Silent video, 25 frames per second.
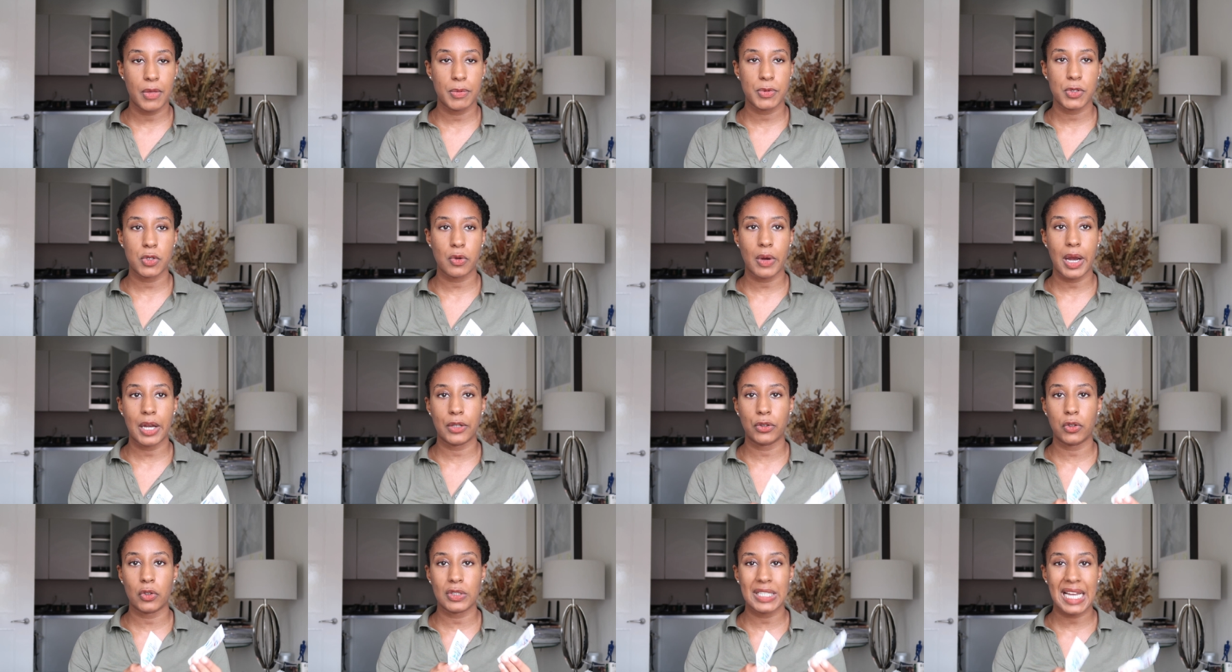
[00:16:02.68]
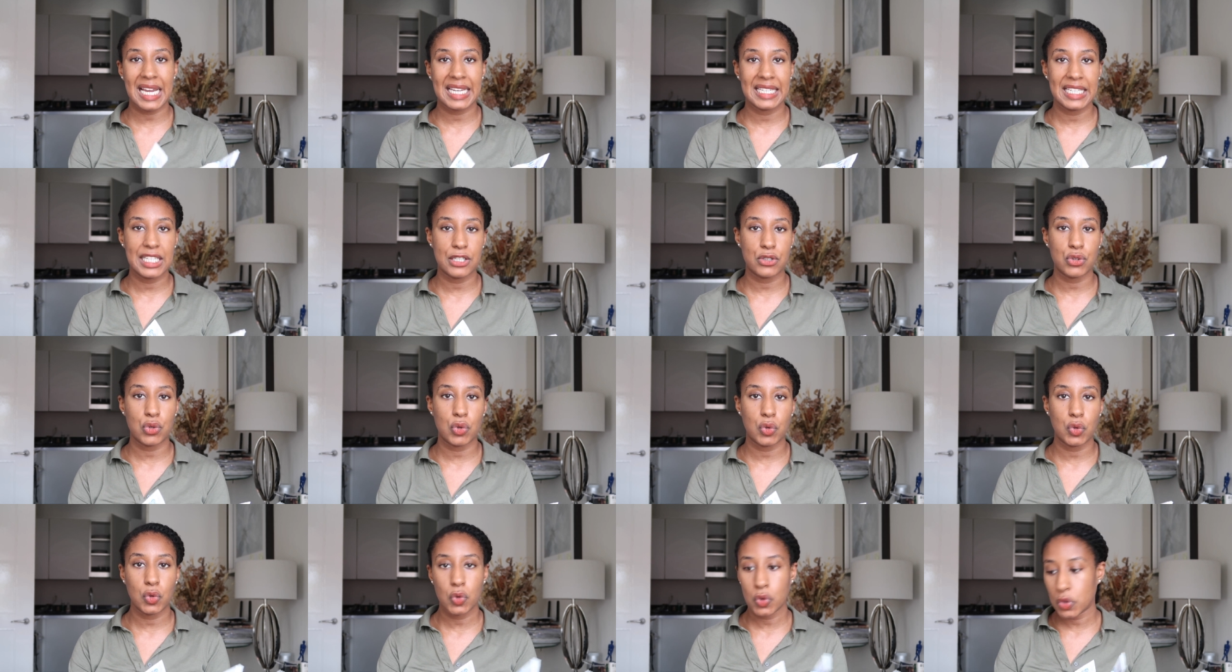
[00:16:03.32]
them, so I thought I need
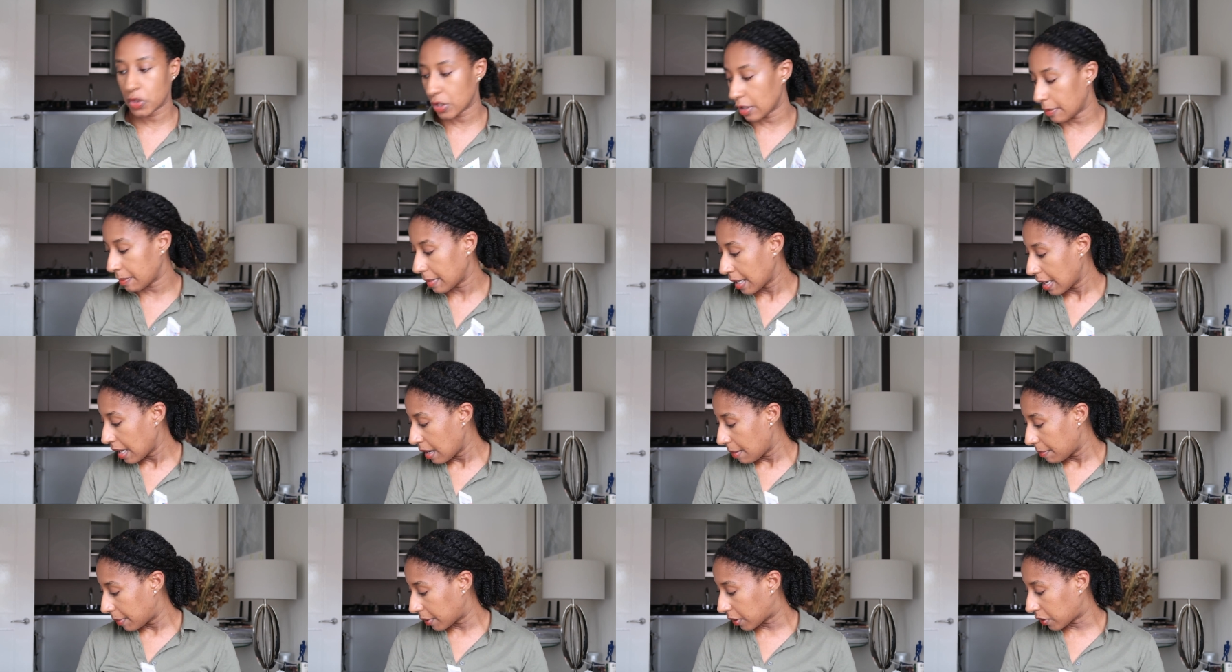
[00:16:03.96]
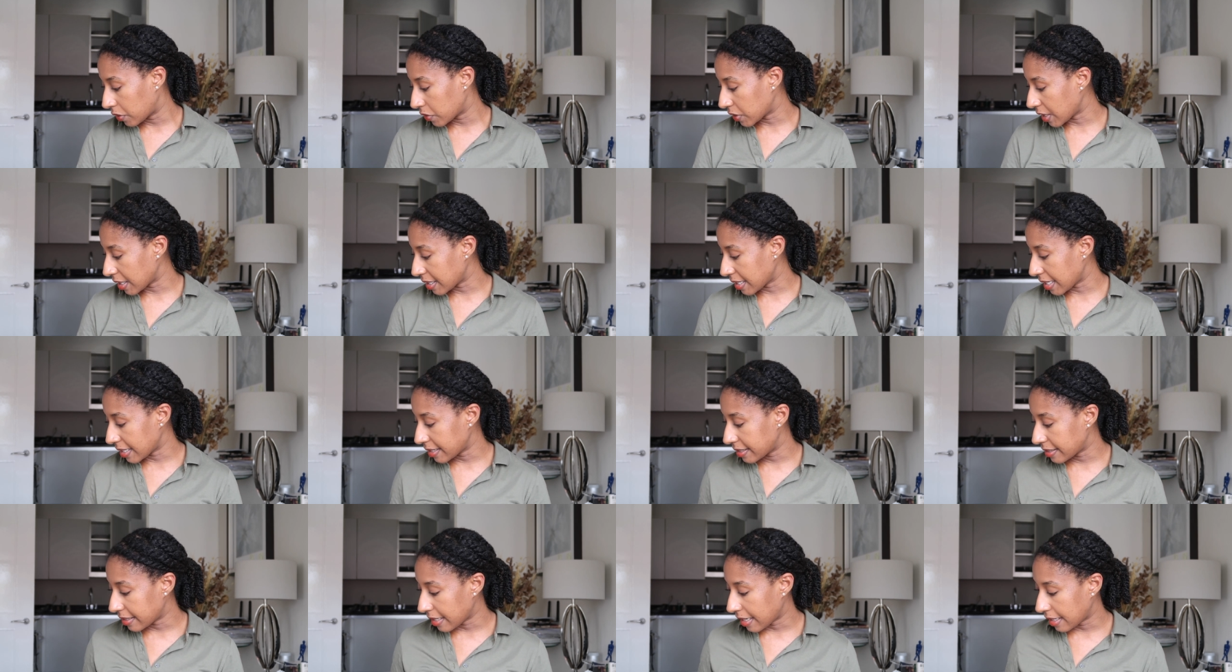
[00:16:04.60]
to use them, because as
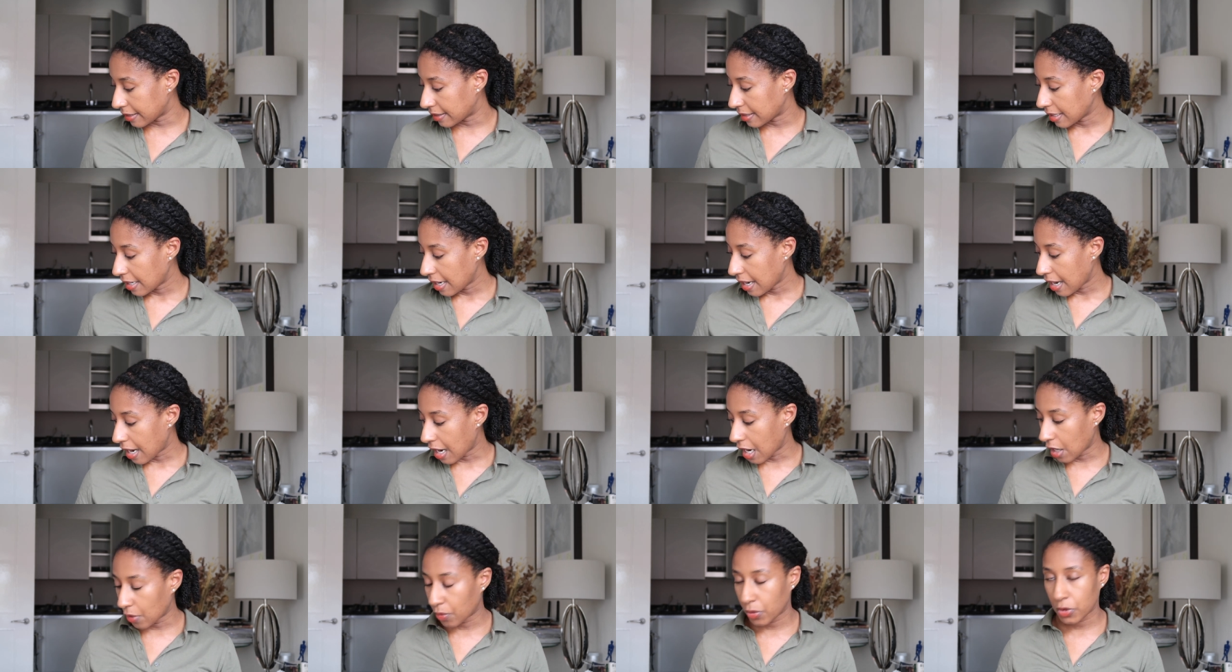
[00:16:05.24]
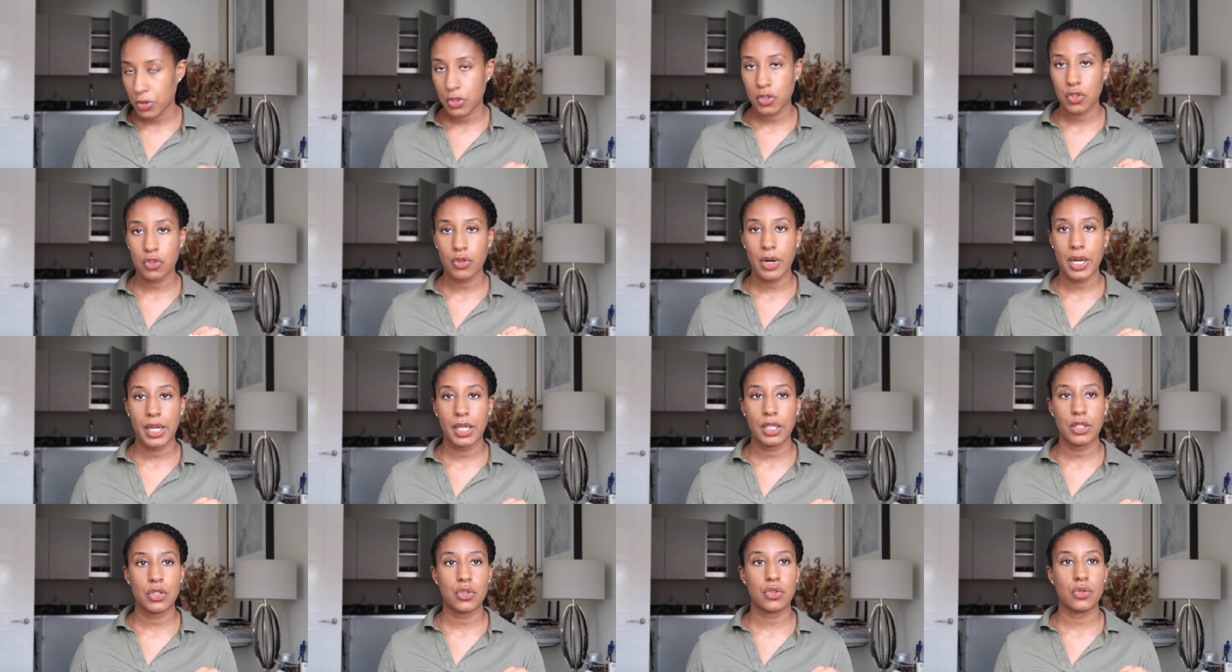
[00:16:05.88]
I said, I was
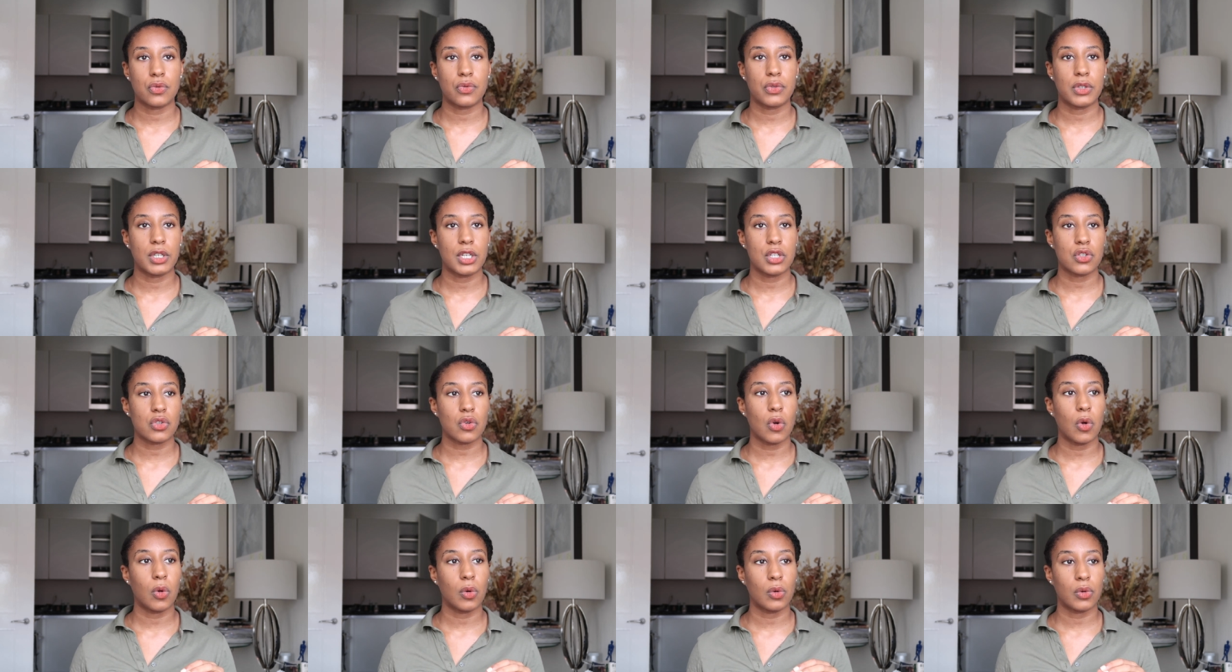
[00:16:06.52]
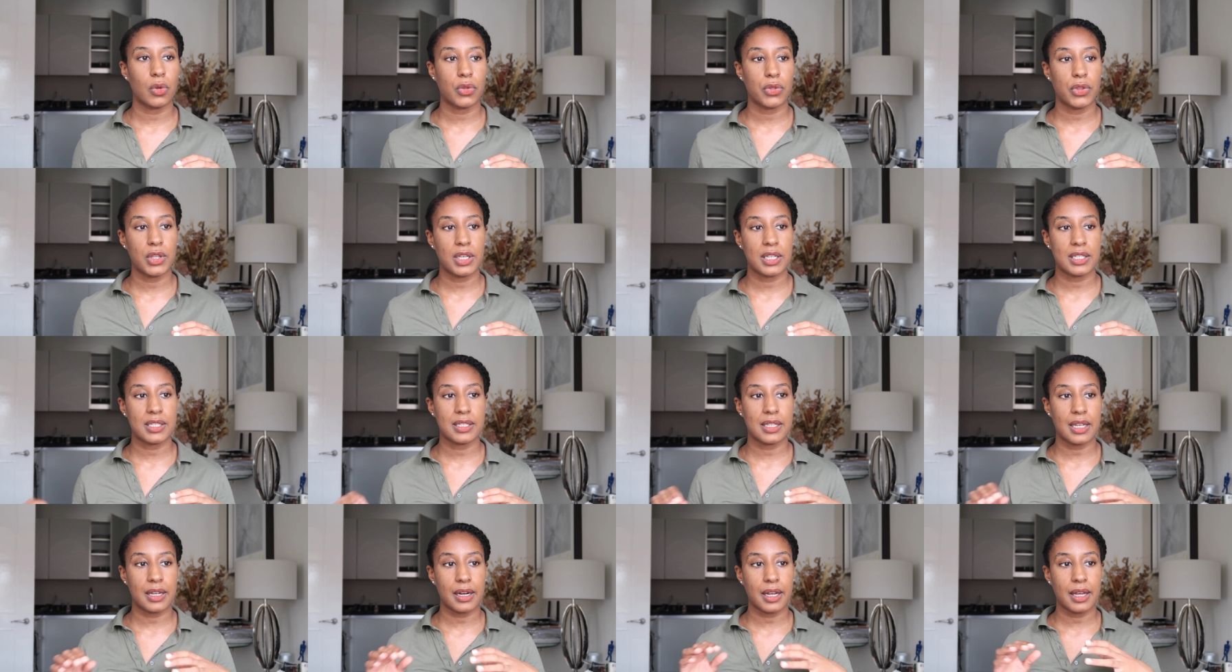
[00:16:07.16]
trying to finish all the
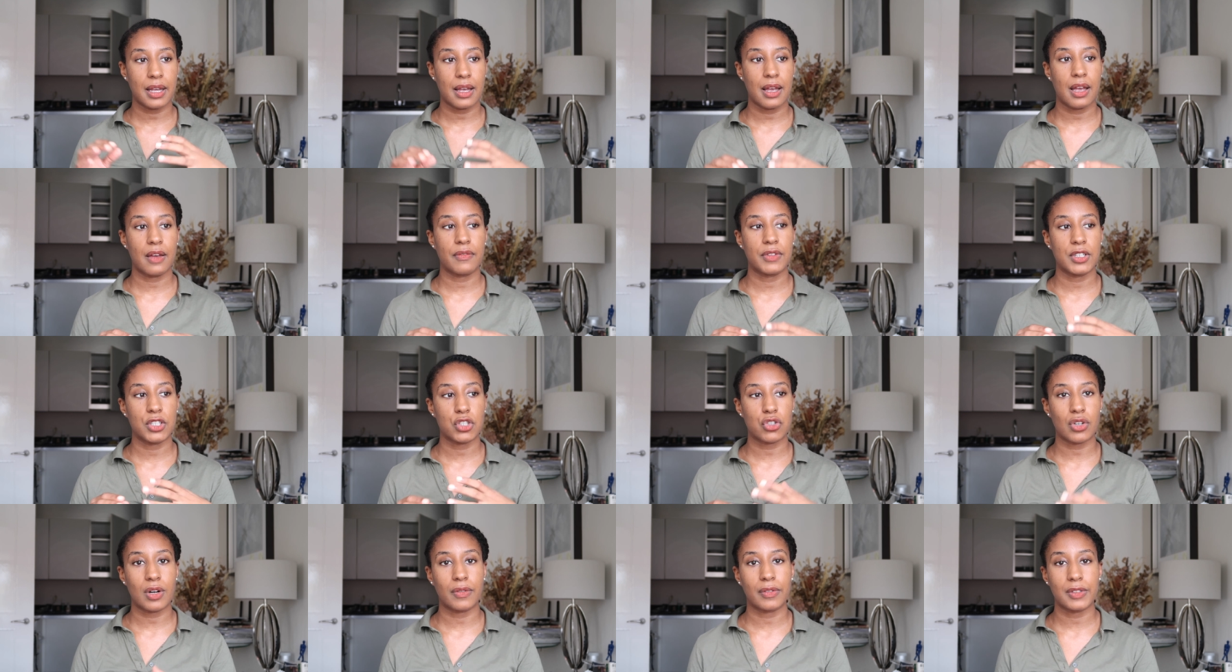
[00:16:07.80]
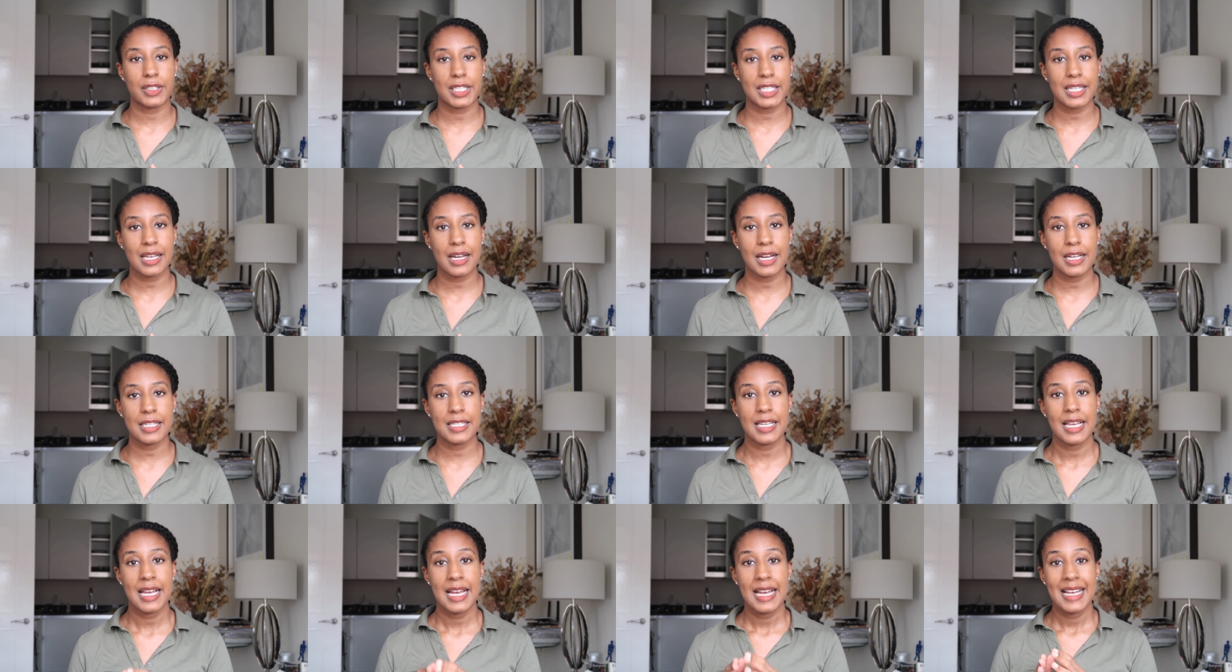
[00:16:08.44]
things that I have in travel
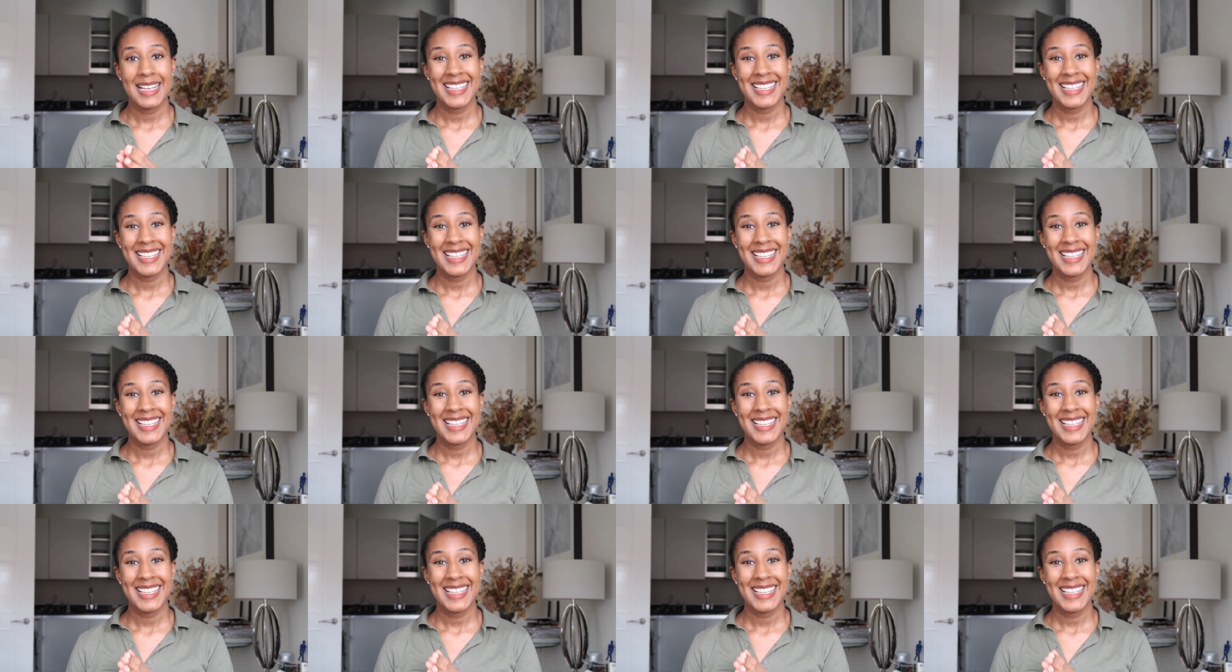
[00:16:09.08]
size.